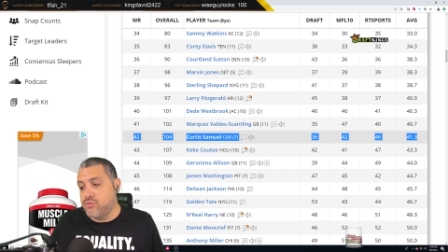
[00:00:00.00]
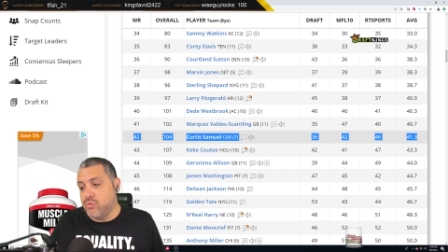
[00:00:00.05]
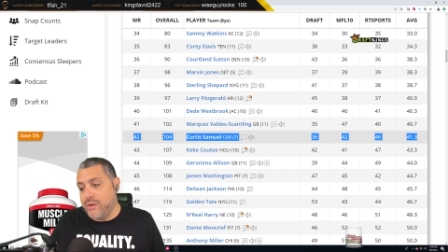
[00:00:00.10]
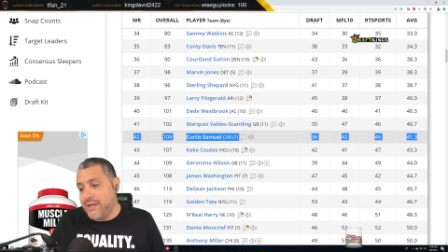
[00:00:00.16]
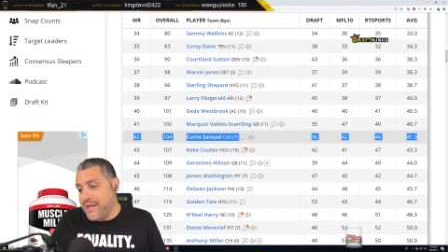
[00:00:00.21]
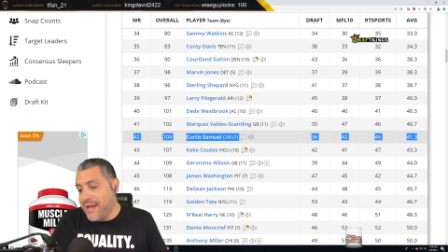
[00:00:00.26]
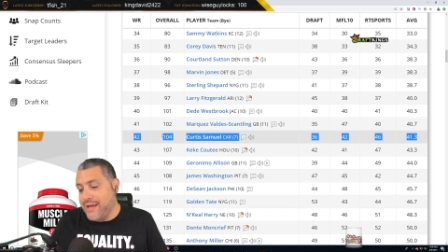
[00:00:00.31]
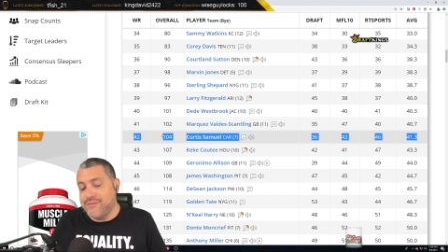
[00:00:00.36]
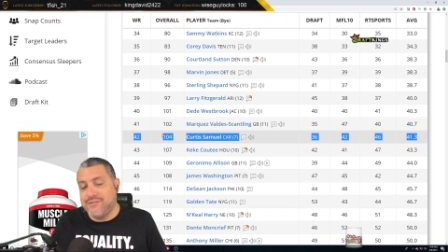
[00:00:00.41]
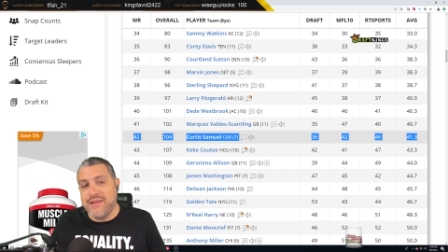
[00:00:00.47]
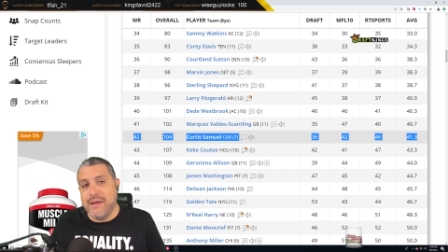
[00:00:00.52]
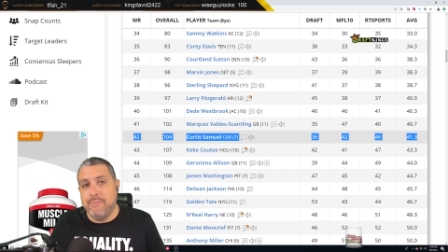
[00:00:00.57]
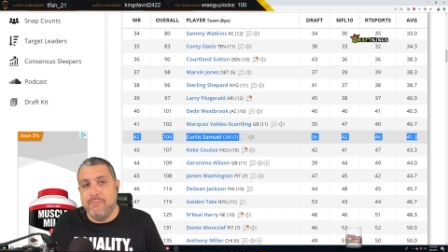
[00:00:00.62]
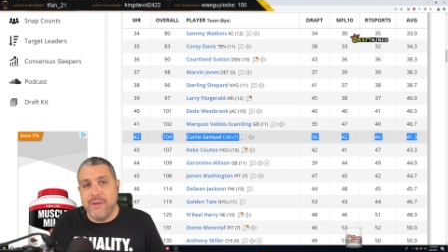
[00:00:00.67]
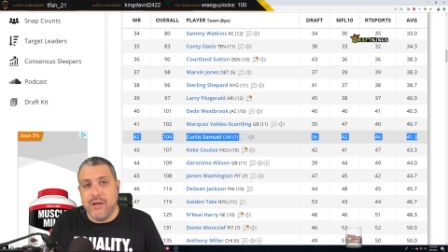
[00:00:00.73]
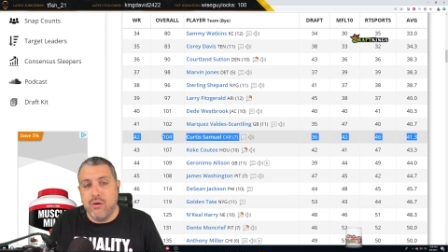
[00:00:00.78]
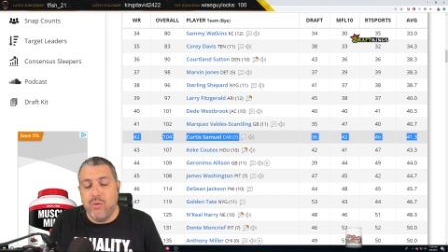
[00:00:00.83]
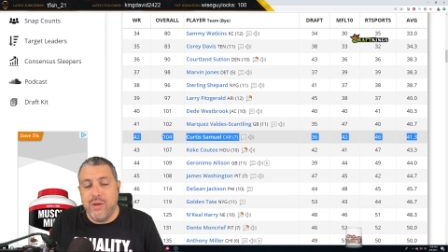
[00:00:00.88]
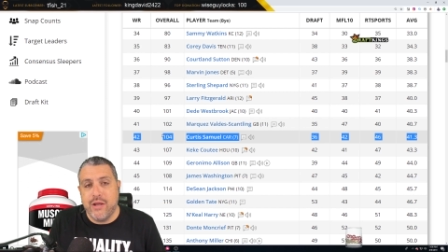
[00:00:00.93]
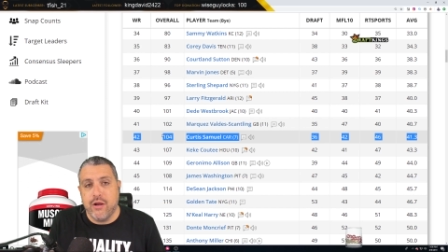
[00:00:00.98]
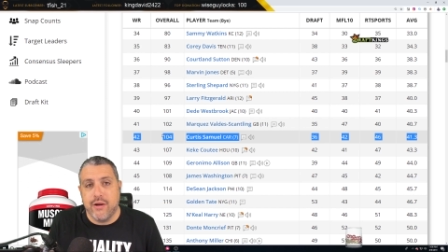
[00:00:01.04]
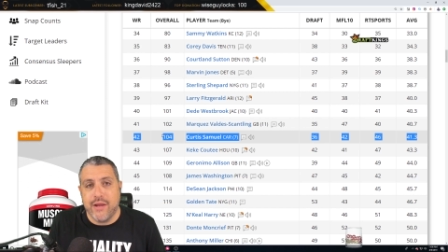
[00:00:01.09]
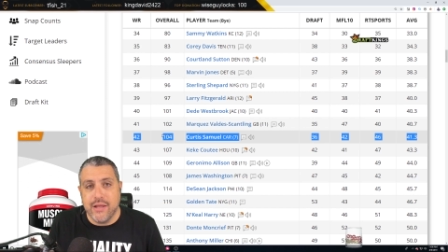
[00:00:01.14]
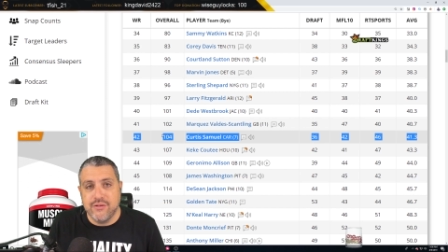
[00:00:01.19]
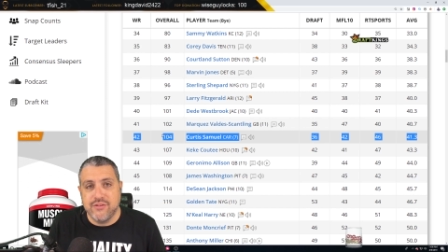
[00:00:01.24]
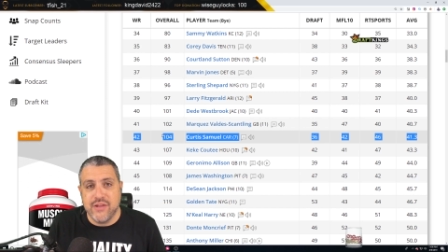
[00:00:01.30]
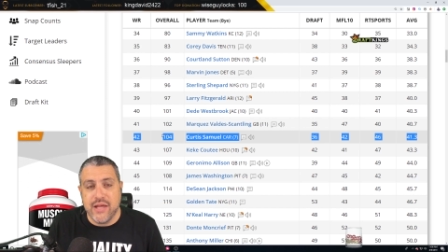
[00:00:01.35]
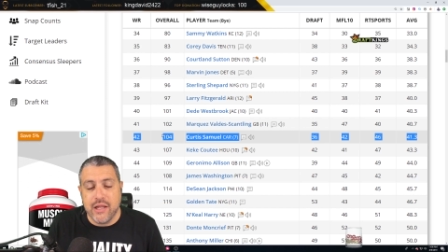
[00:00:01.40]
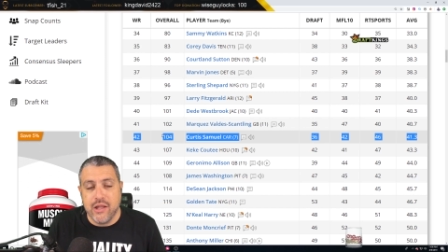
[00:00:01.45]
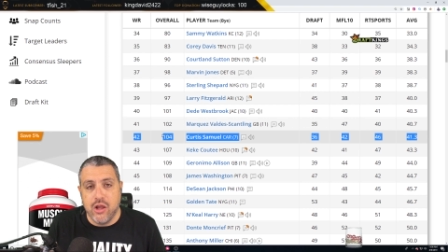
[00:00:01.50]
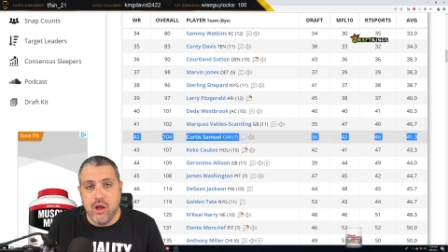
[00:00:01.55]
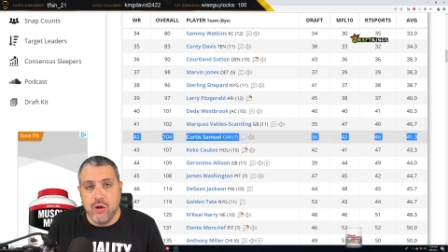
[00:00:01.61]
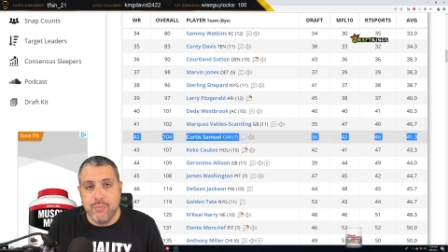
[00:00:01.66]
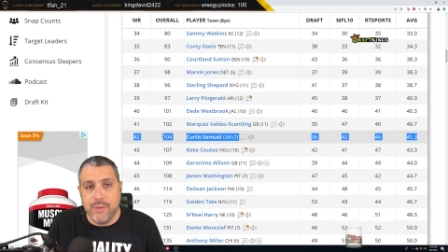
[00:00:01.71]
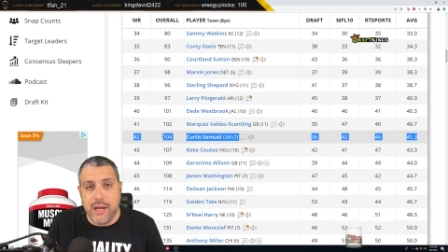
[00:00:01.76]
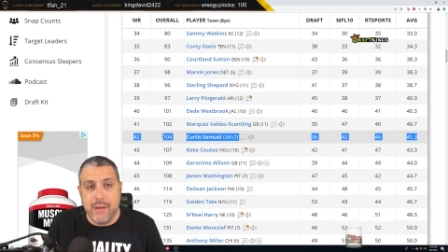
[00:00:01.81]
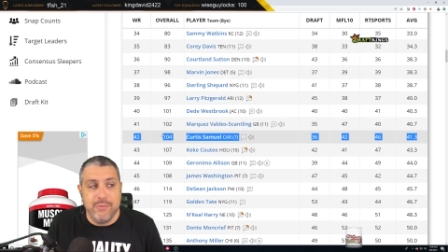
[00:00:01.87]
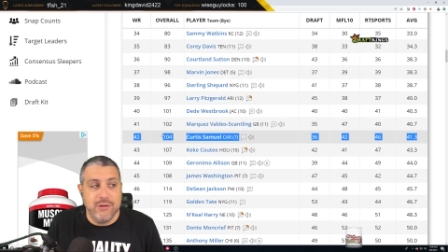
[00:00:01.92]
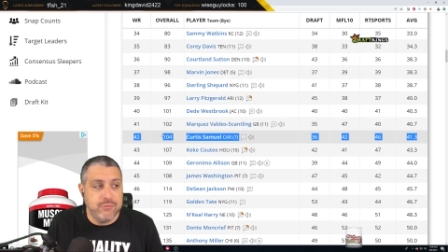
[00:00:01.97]
When he has that big week or gets that long
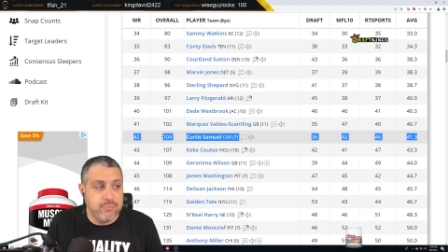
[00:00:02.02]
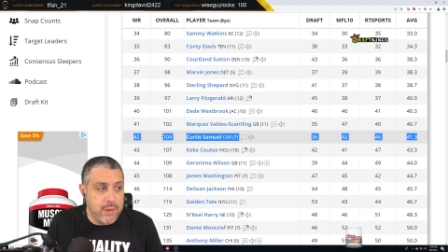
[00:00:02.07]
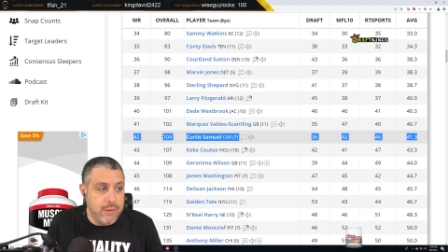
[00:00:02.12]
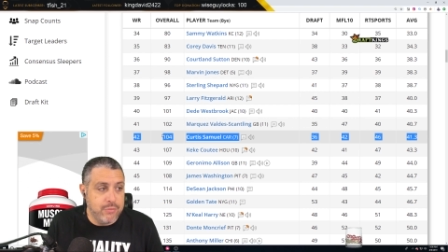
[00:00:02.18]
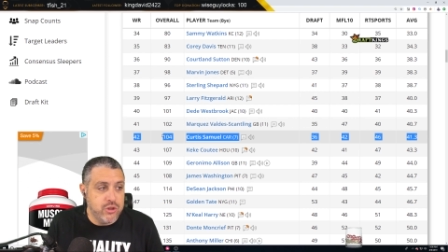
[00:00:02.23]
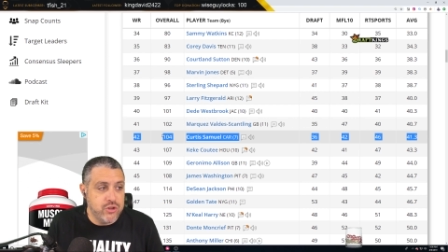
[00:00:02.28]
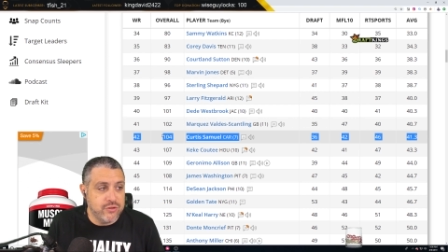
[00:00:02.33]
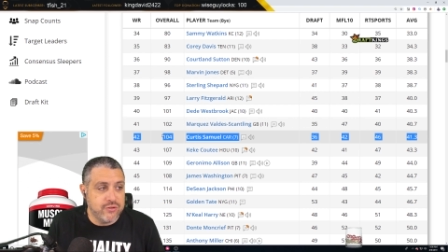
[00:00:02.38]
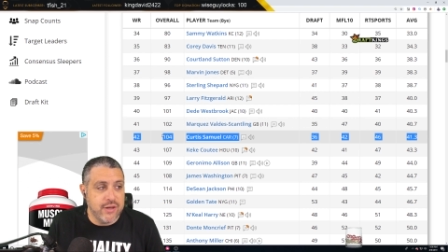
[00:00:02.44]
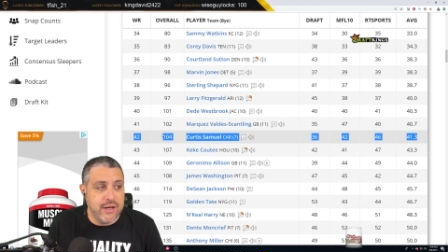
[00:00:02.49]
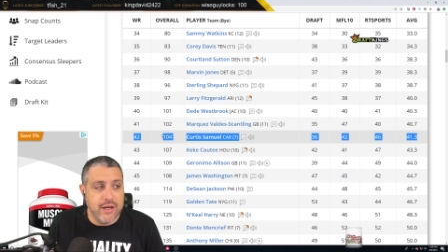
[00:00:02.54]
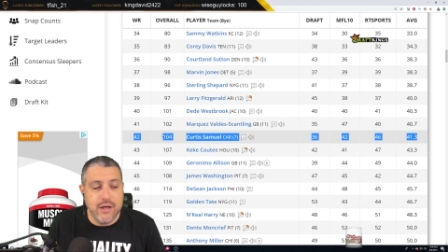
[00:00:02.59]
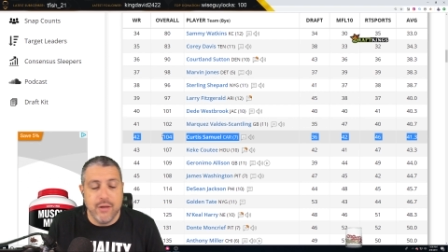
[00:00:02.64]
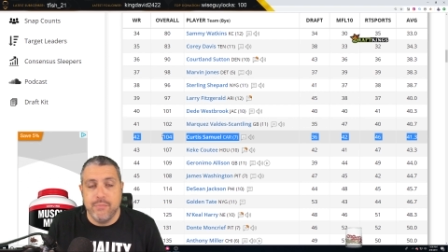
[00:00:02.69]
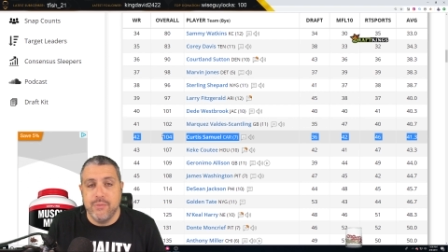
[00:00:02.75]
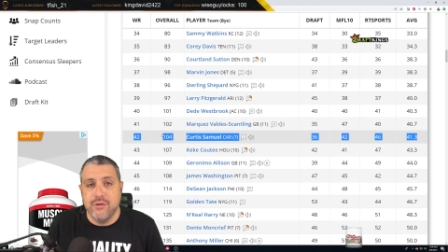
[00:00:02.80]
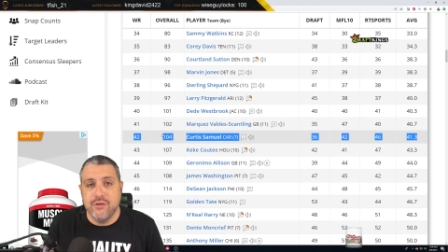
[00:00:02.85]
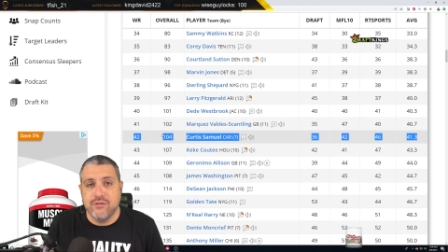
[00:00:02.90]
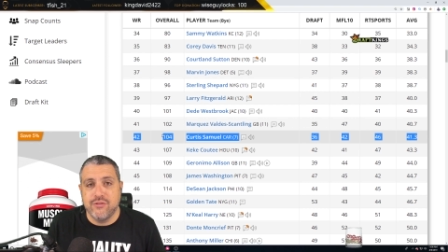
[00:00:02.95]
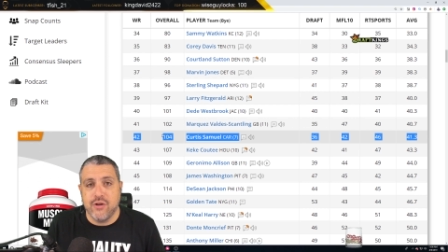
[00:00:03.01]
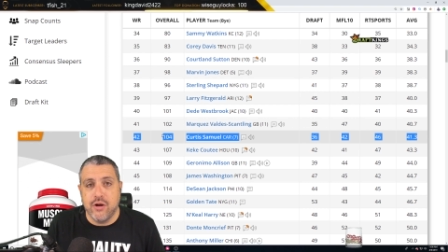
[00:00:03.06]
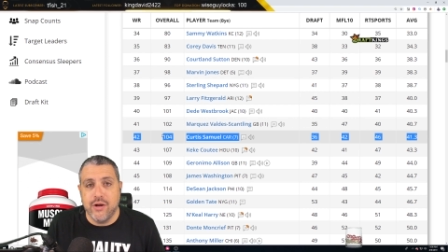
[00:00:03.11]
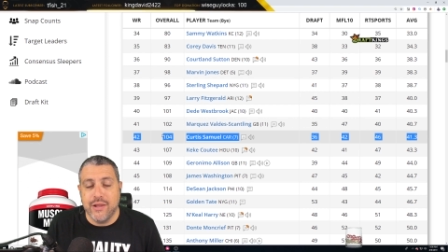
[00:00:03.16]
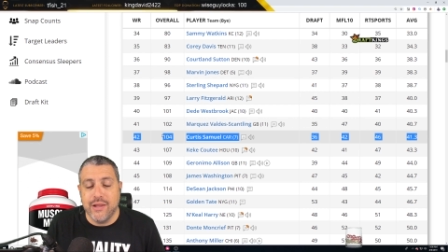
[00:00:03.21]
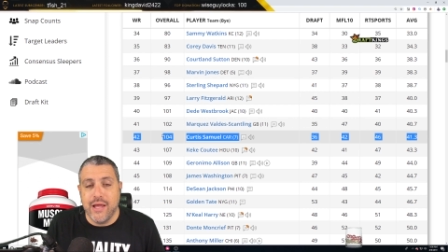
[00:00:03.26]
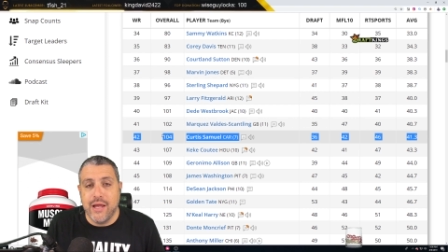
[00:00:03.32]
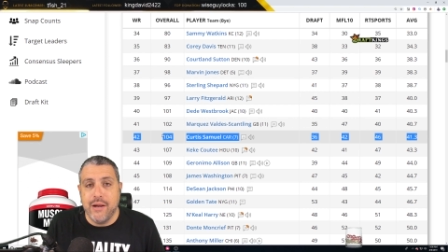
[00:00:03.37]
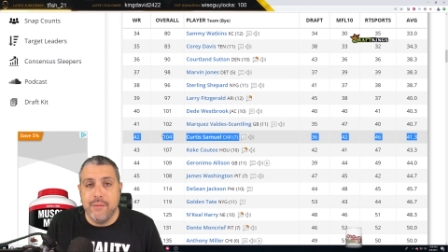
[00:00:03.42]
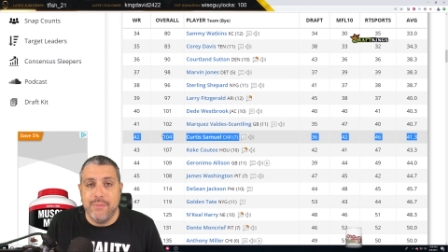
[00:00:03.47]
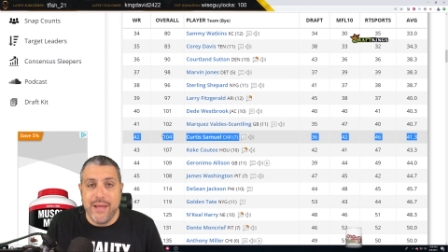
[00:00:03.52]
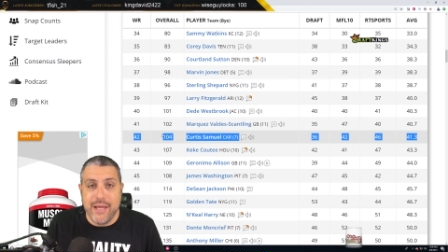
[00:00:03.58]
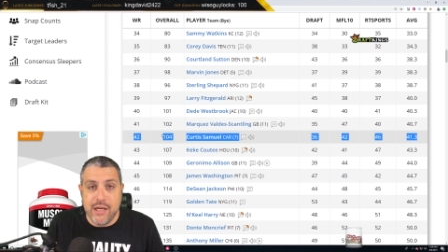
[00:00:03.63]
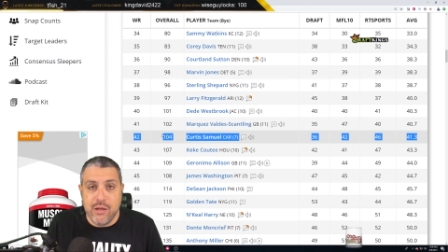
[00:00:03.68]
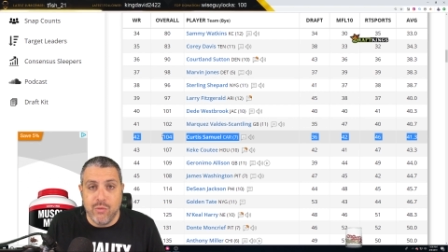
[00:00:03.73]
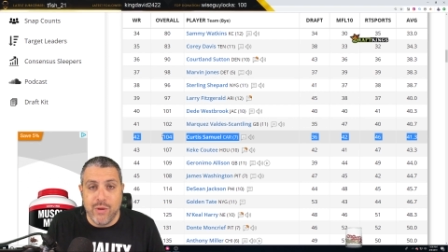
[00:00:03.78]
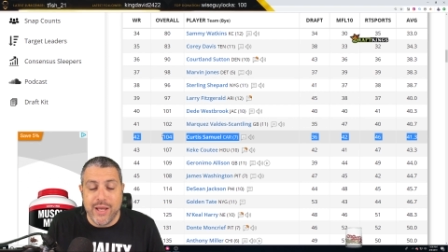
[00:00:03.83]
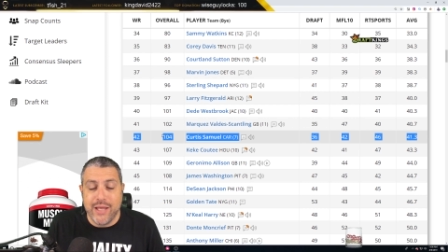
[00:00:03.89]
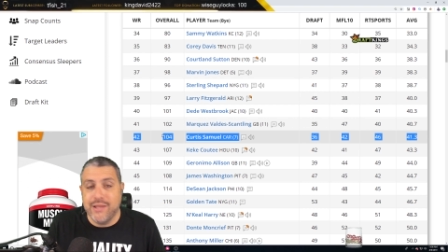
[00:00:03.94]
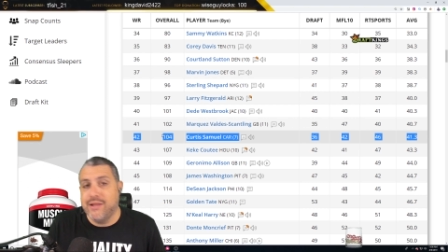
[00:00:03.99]
bomb, he's probably just going to end up in the starting lineup
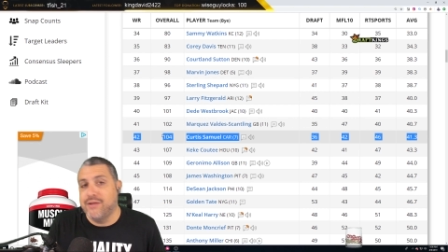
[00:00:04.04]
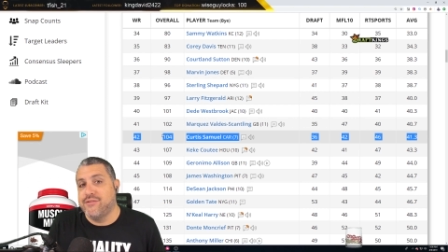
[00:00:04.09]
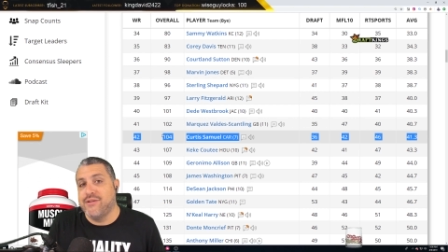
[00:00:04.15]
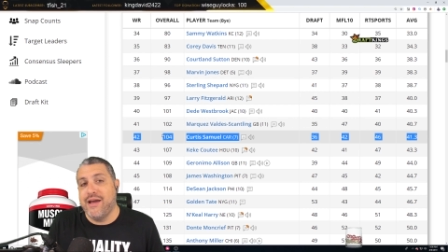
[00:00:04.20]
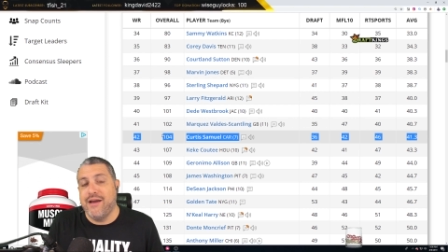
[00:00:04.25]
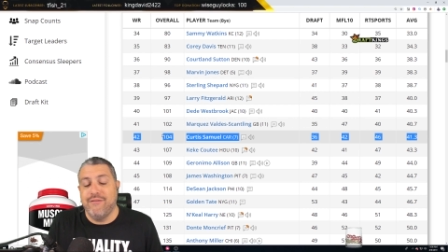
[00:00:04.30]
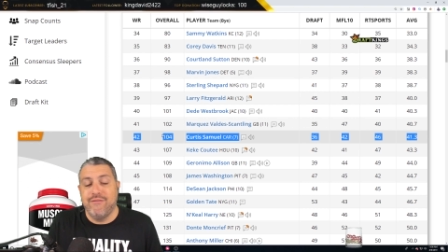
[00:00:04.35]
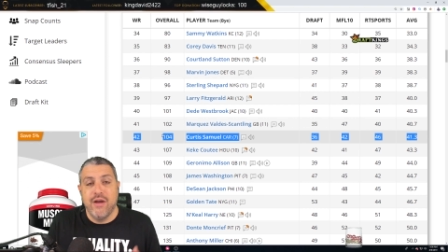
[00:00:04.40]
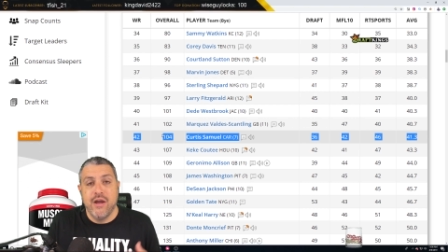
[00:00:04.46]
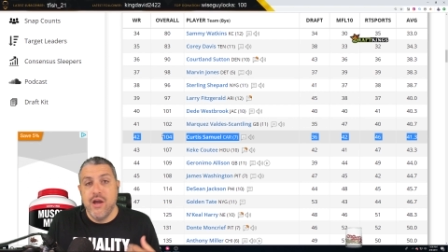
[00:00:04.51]
anyway, unless I have